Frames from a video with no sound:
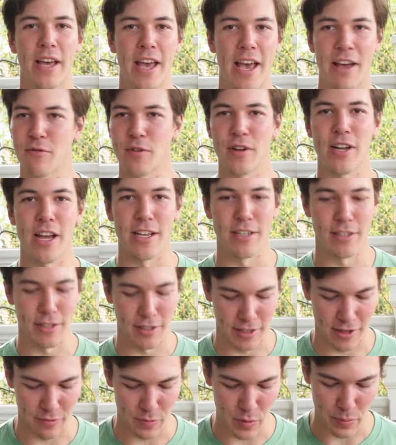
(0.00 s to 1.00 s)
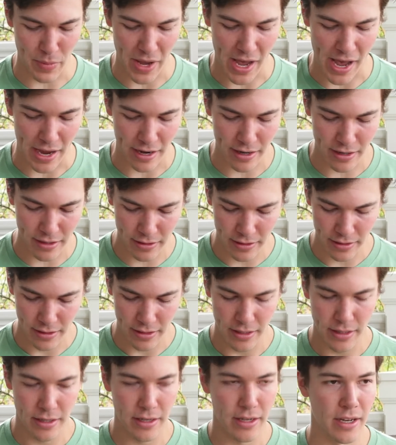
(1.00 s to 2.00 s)
every day since I've been back.
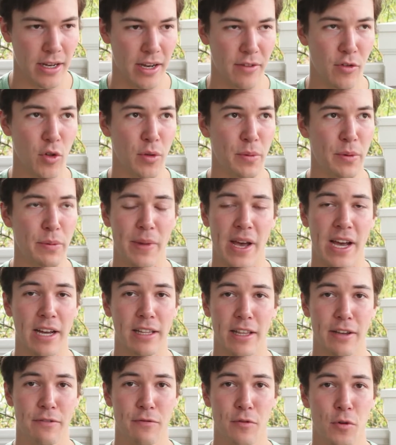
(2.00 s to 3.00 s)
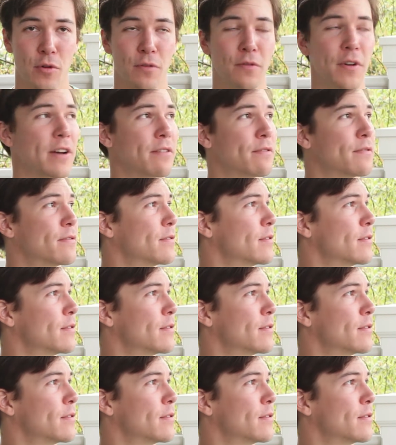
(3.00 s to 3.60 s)
I've only been back like 4 or 5,